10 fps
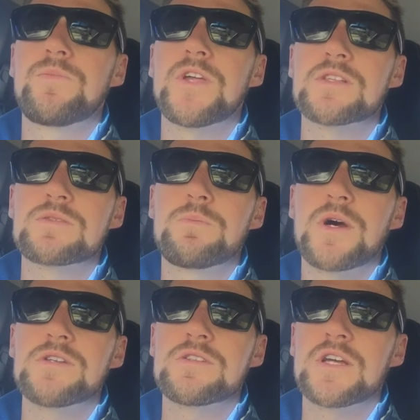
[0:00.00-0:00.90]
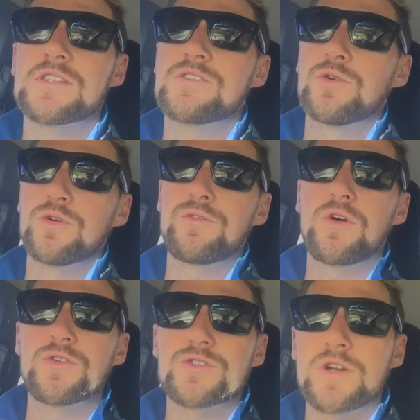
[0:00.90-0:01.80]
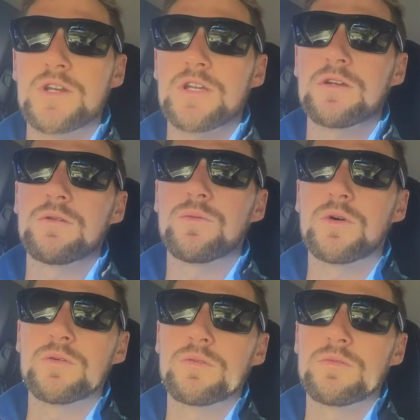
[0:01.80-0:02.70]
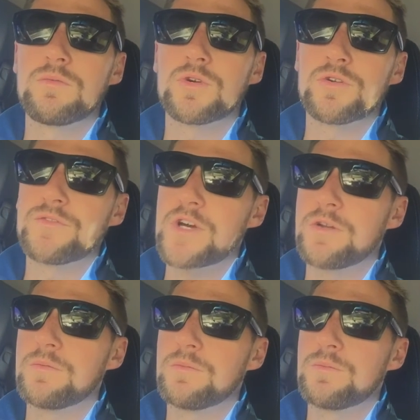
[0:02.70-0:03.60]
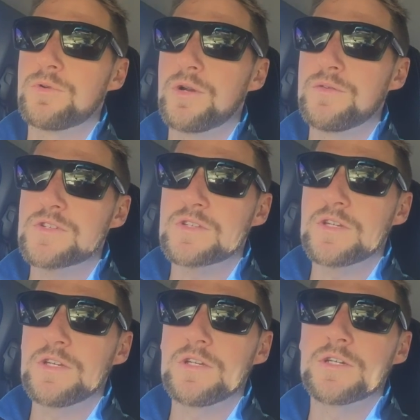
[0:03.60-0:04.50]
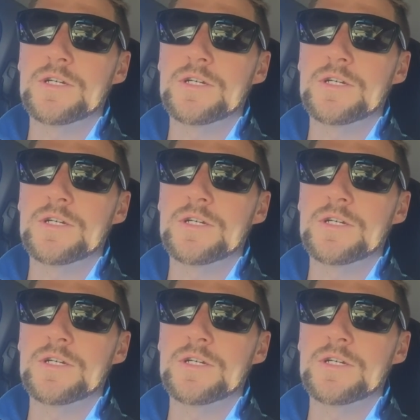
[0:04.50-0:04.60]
That's sort of on trending what I've done previously.